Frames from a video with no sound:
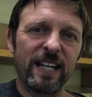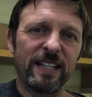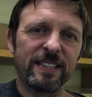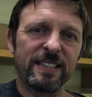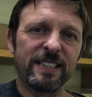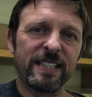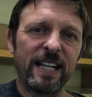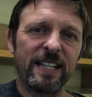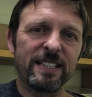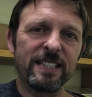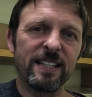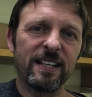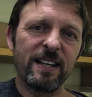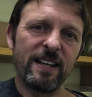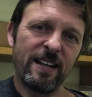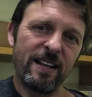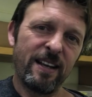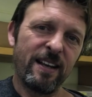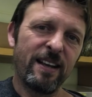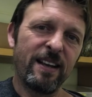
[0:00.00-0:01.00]
and said,
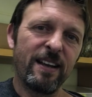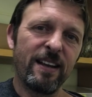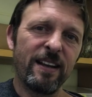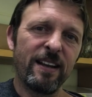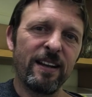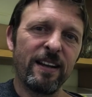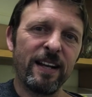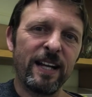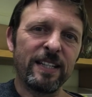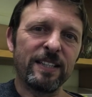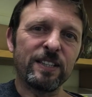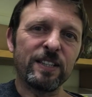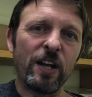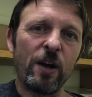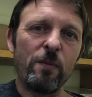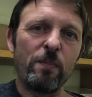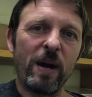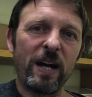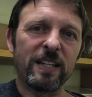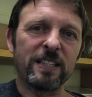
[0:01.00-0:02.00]
"Let's
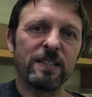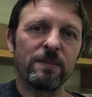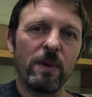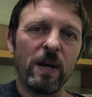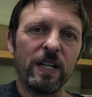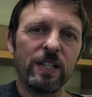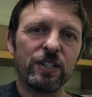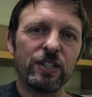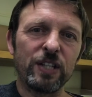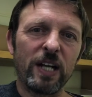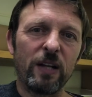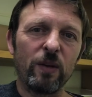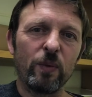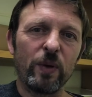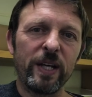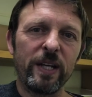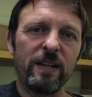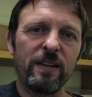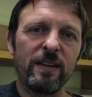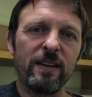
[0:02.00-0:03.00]
go back to mine, shall
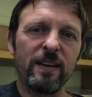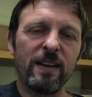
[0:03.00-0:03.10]
we?"